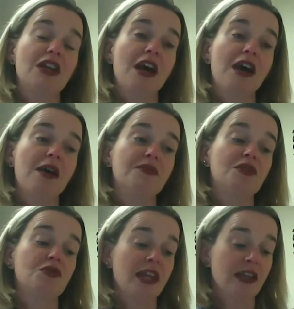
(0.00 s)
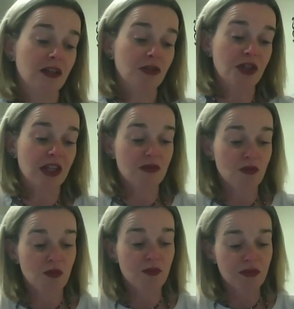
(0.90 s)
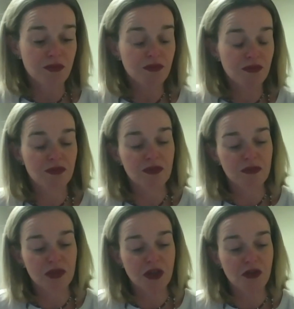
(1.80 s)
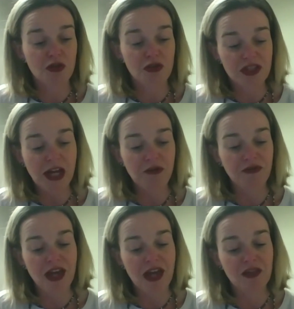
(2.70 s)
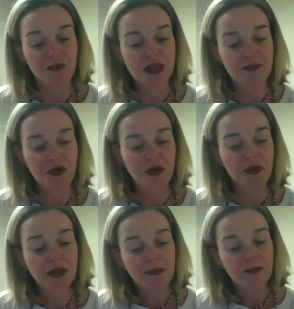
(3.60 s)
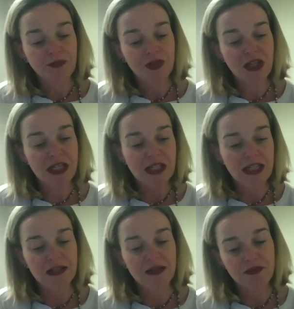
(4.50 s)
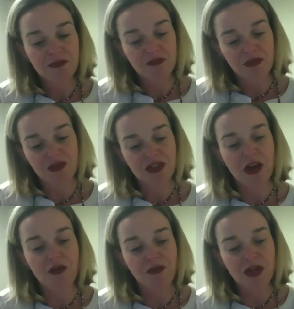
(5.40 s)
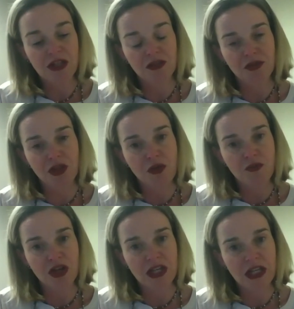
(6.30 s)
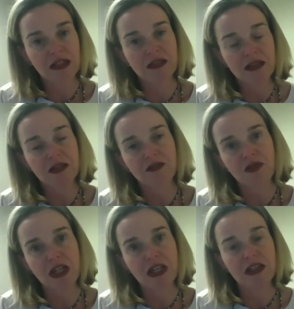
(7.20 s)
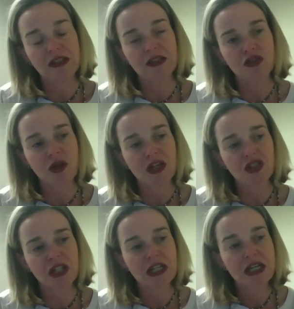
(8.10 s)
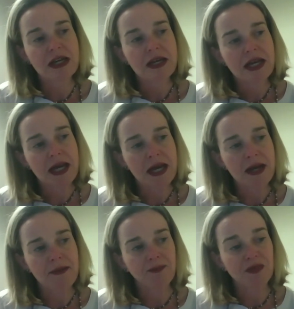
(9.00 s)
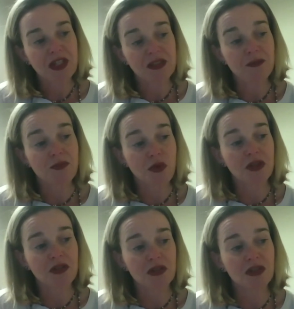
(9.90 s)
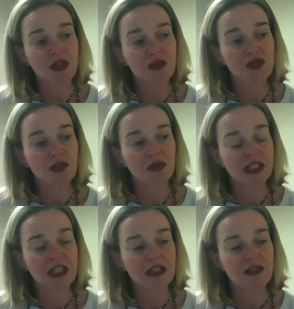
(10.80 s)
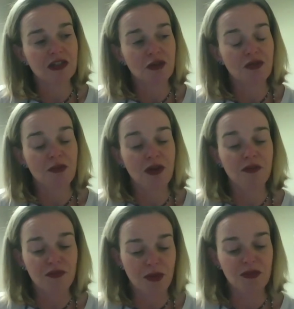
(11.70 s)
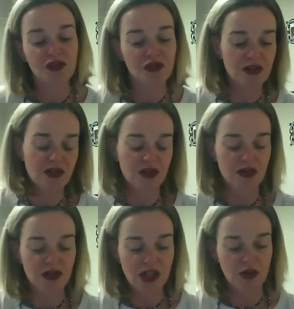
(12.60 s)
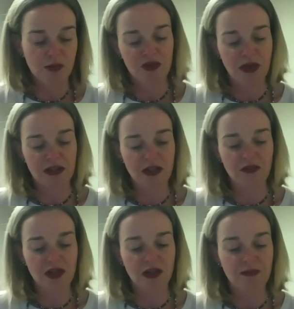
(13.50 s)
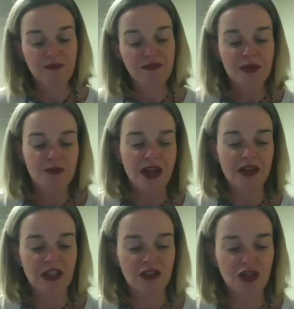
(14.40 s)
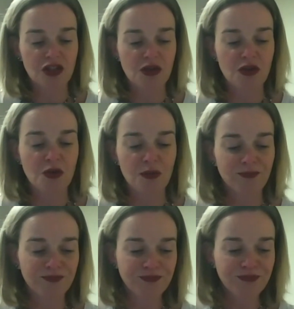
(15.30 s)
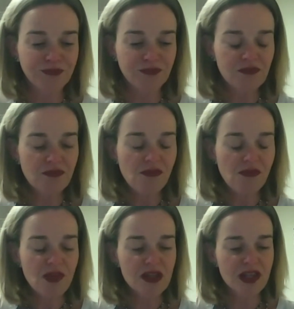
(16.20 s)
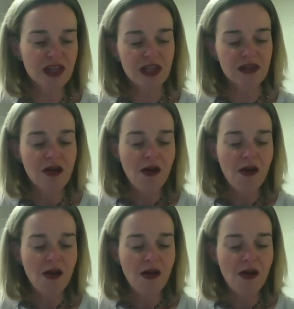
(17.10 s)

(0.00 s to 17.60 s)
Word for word: Um, so taking a look at, you know, yourself and the people. Reading yourself, reading the room, reading, reading this situation. Um, it's important, you know, certainly, you know, from a, from a str- strategic perspective to pay attention to the,